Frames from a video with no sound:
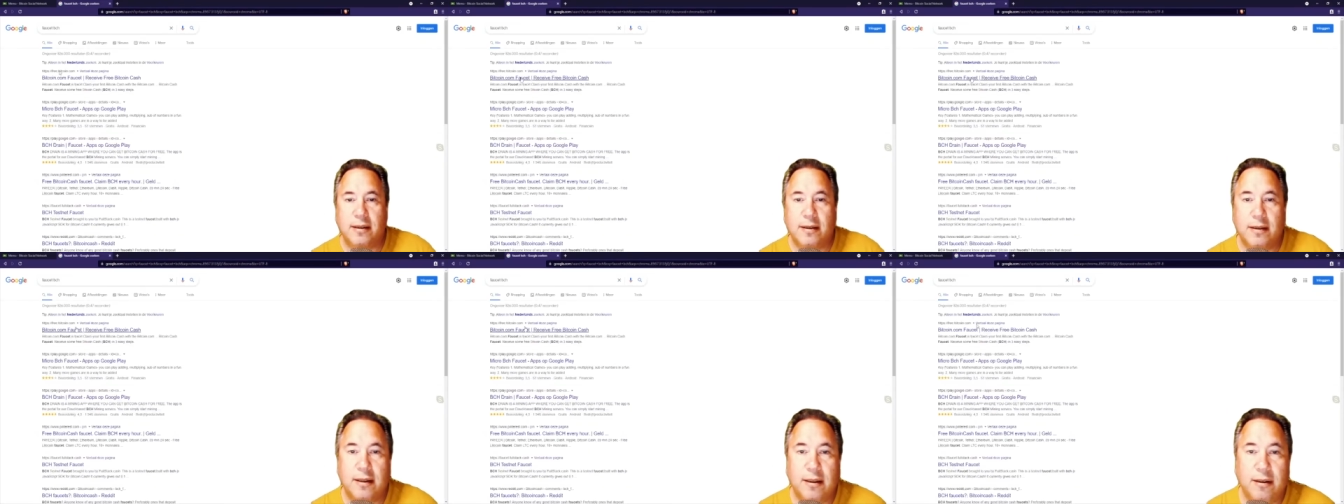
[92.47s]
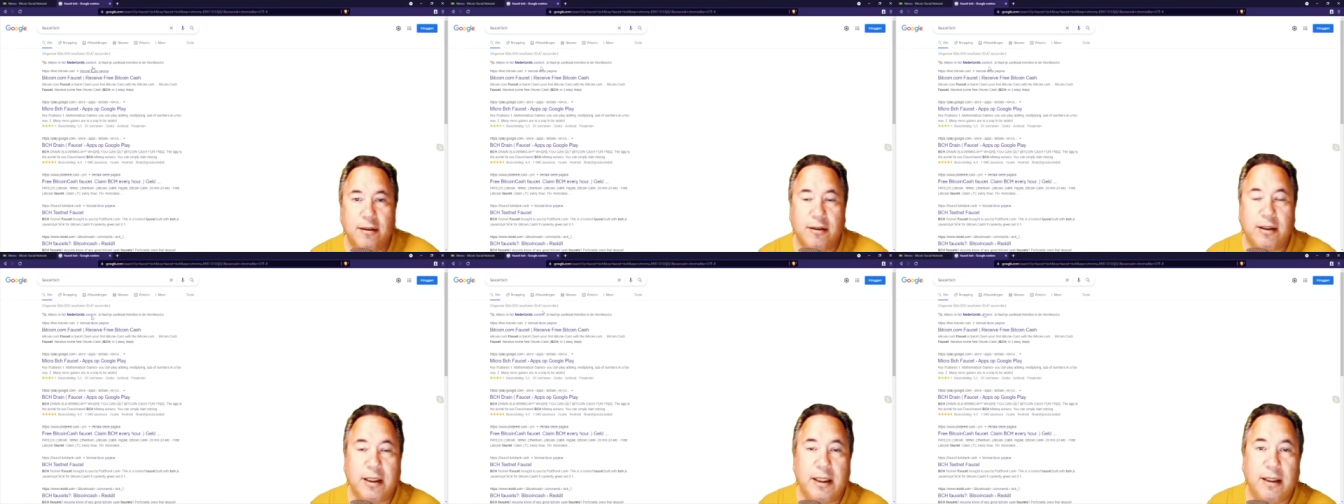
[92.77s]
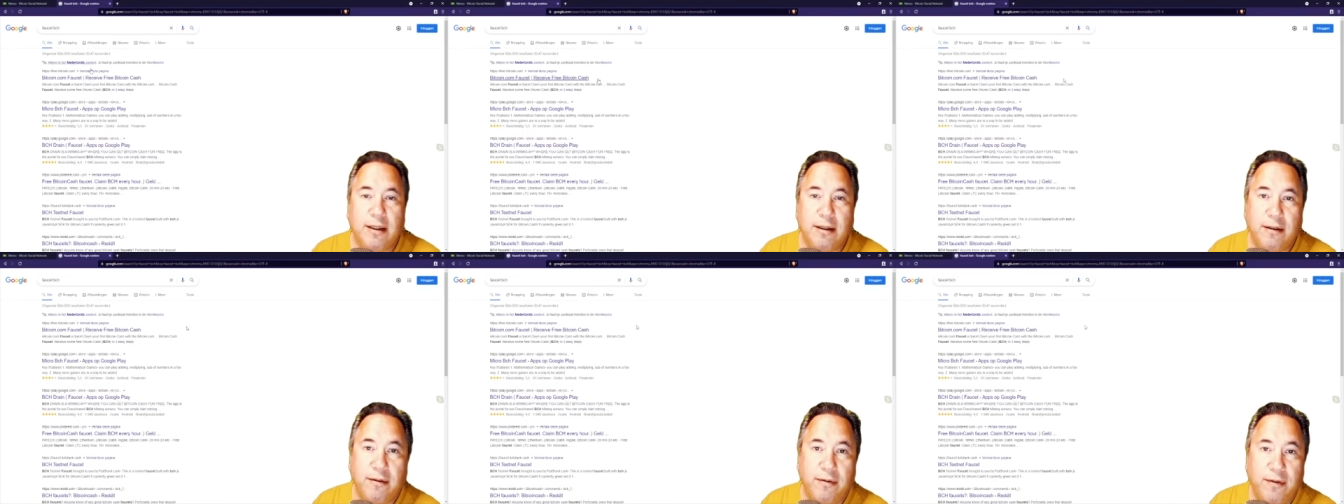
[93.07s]
You
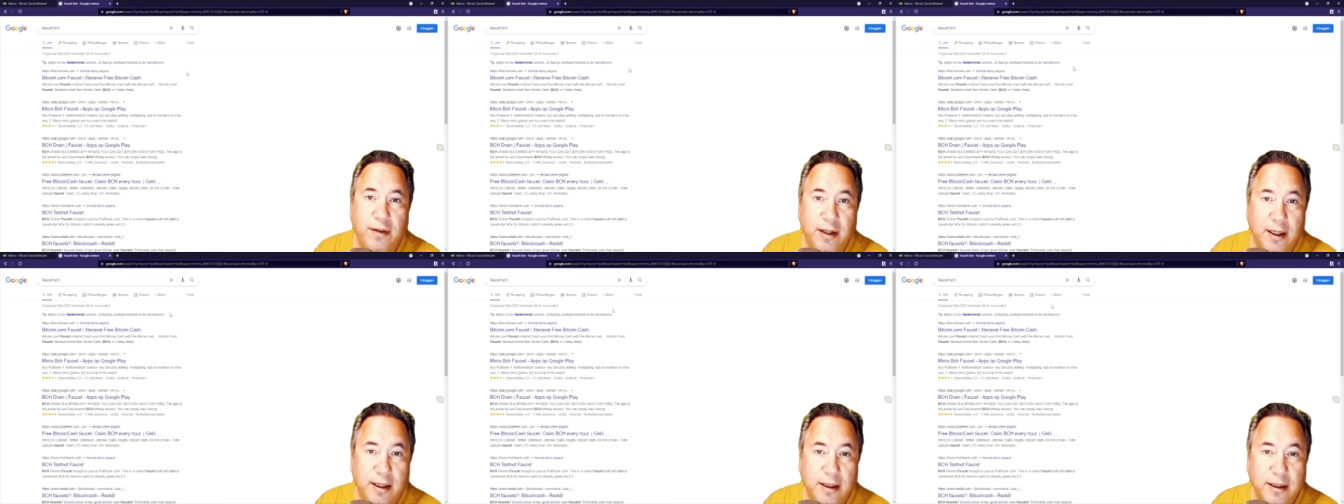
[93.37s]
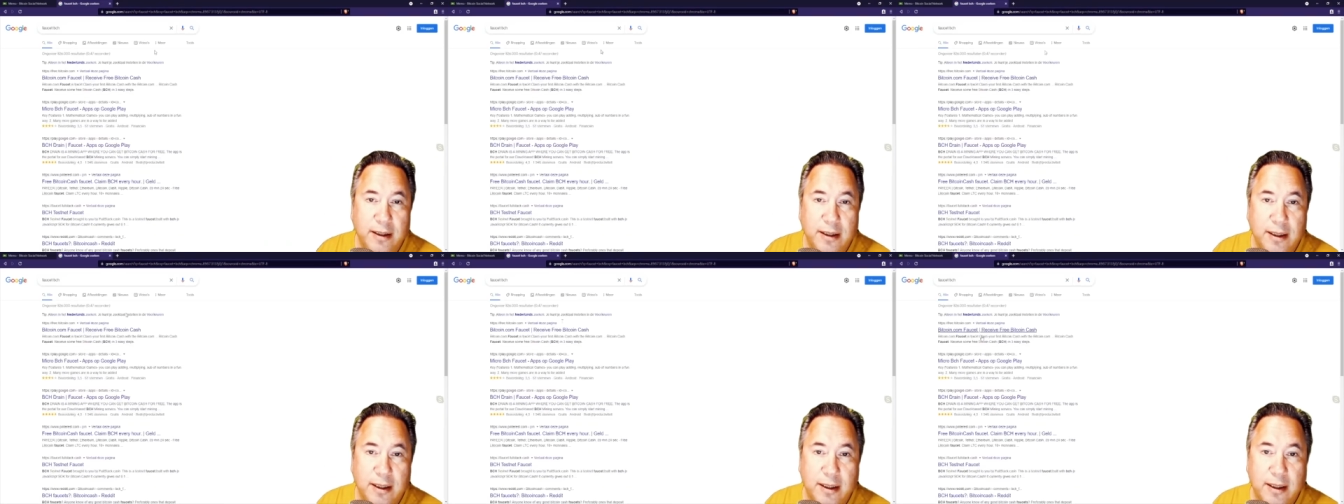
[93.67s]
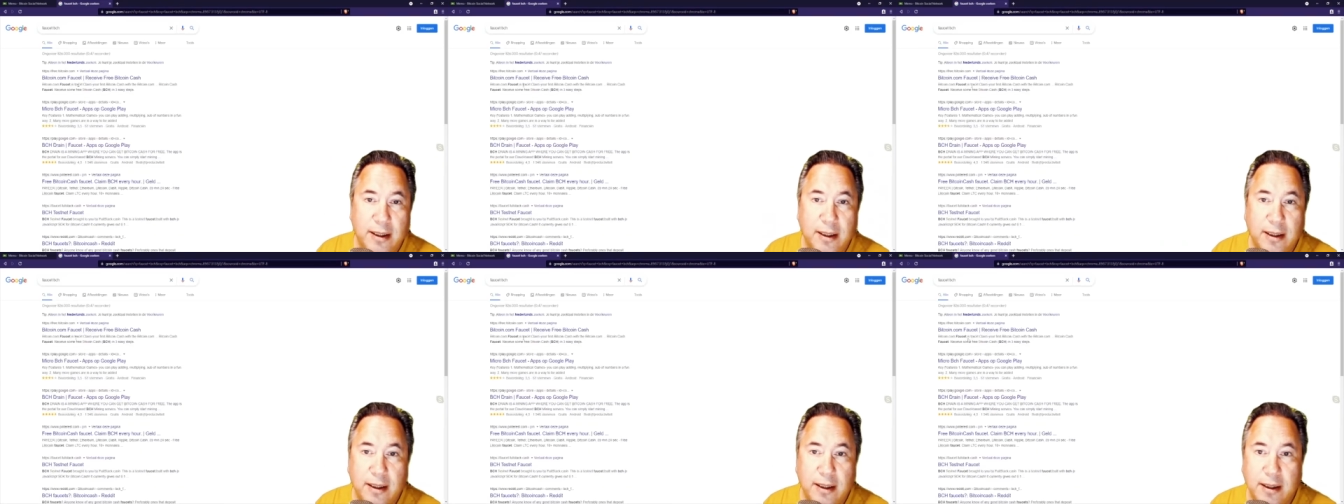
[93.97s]
can uh, find
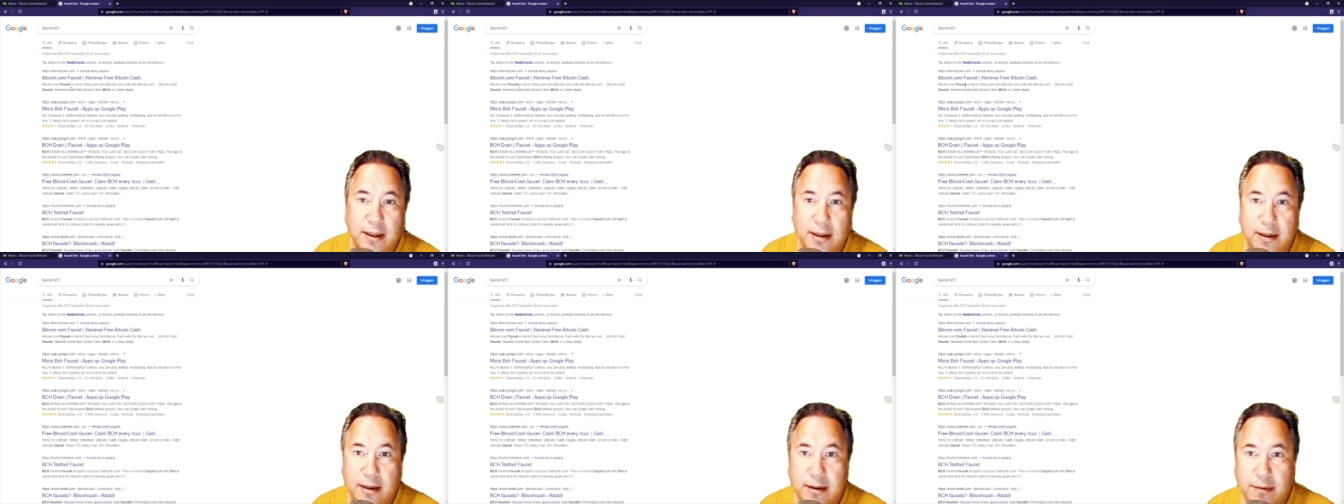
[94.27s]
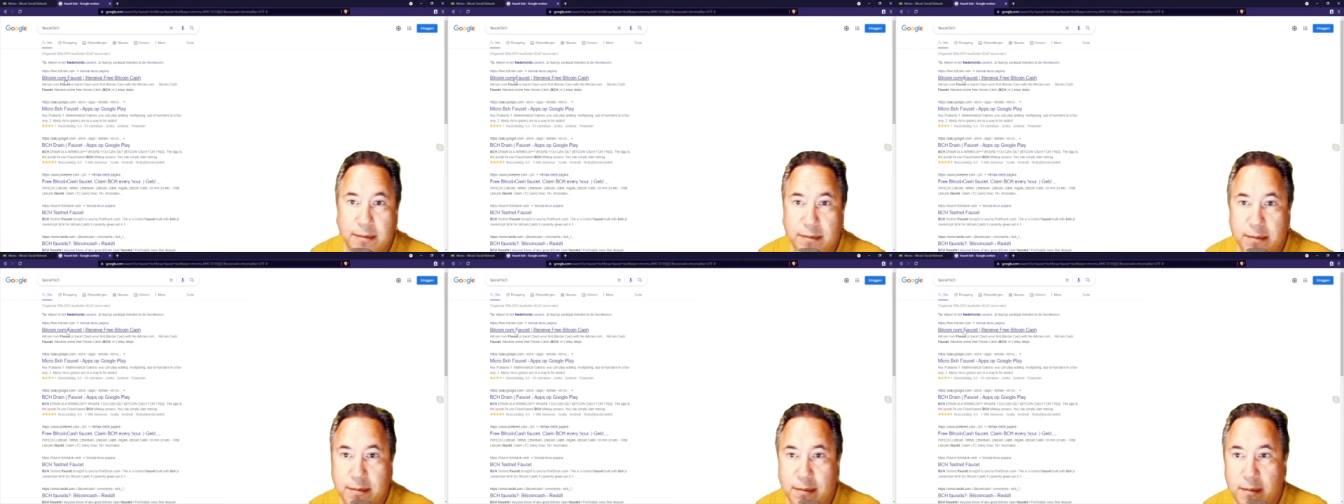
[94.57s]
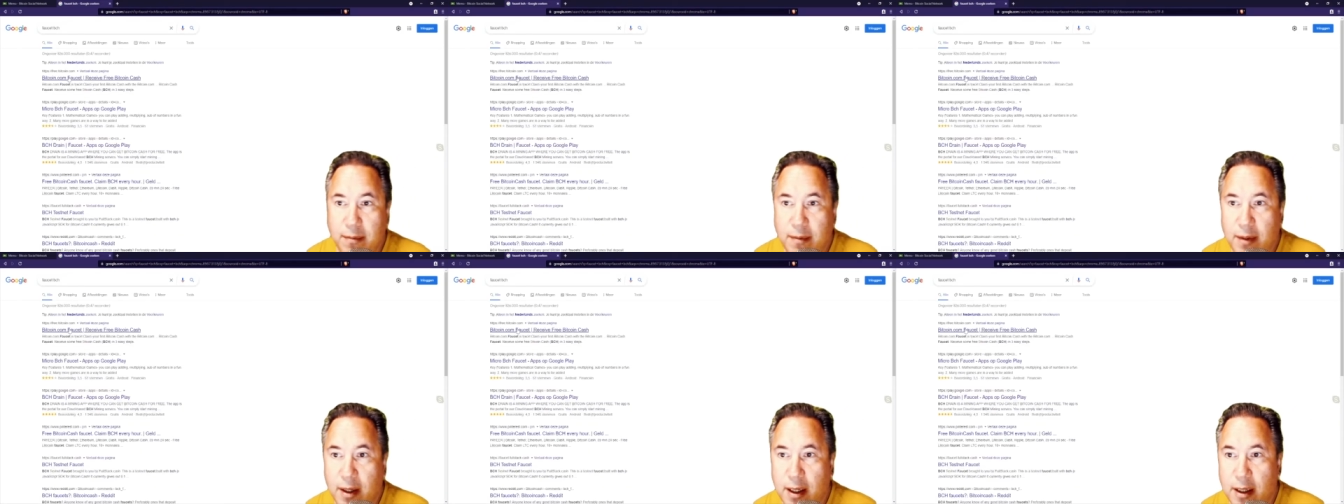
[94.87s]
uh,
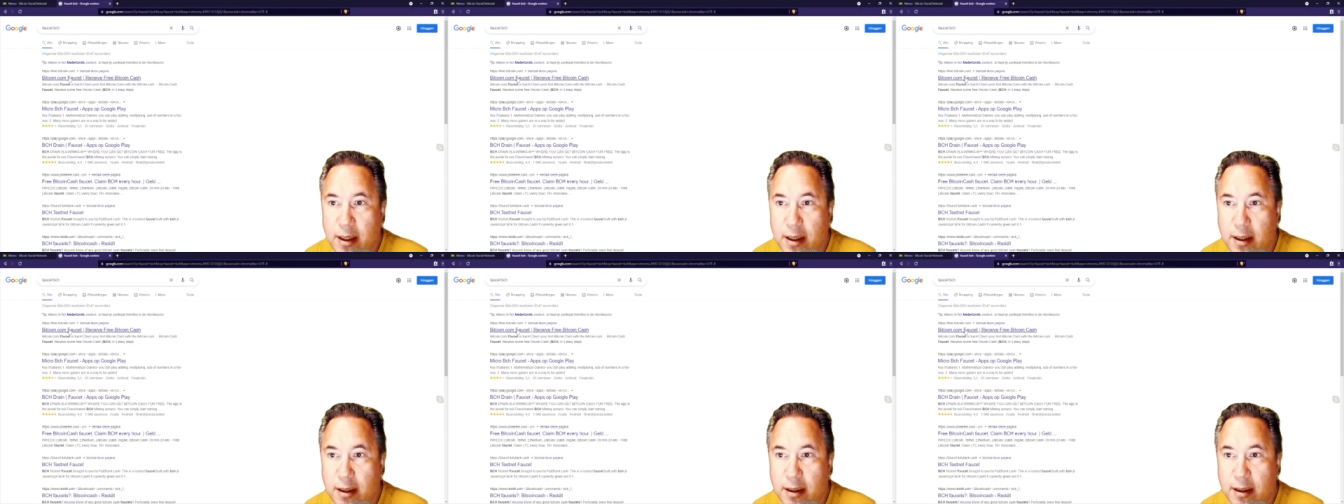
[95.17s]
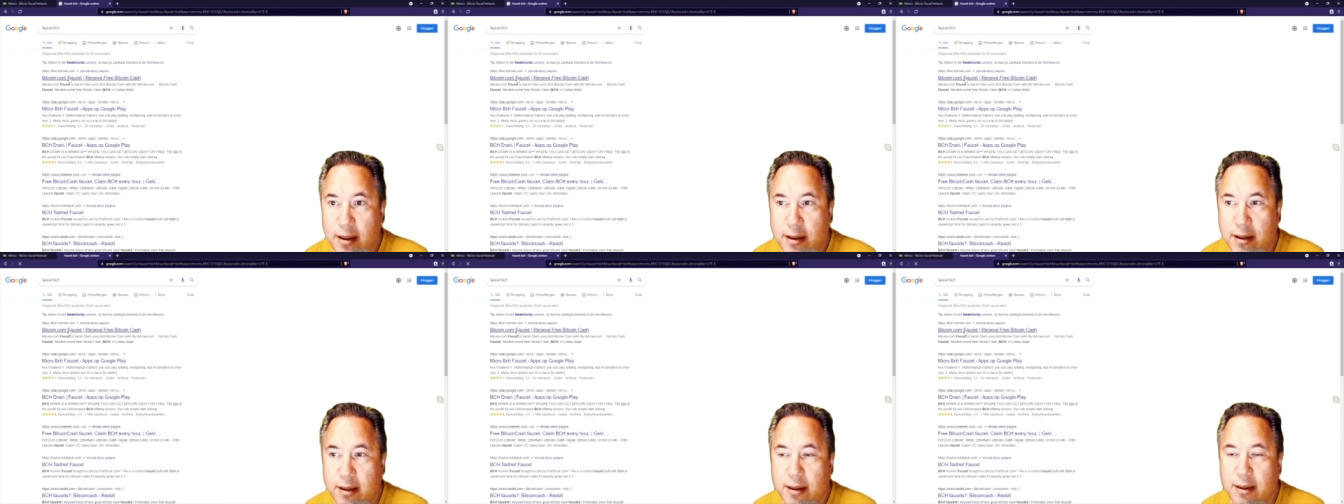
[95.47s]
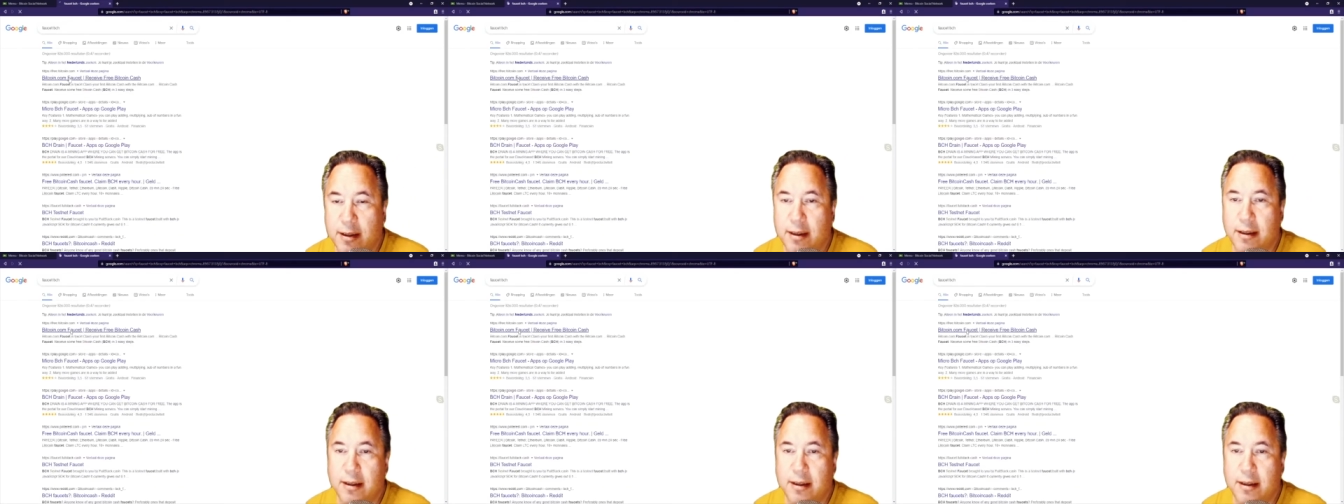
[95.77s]
here this.